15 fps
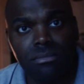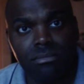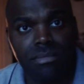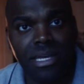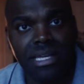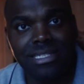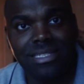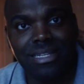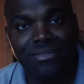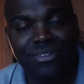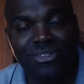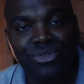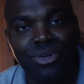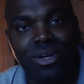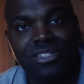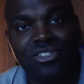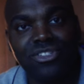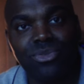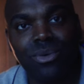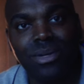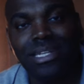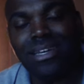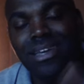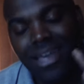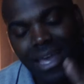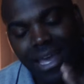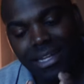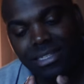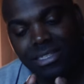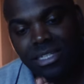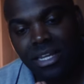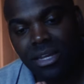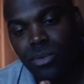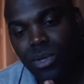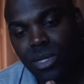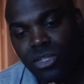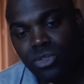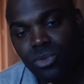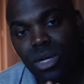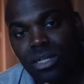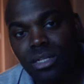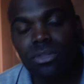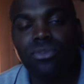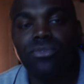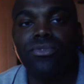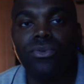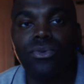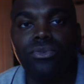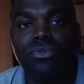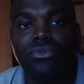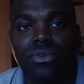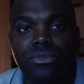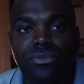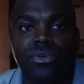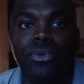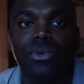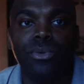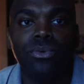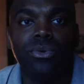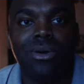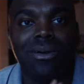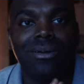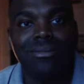May 7th, 2020, and today we're going to do another food review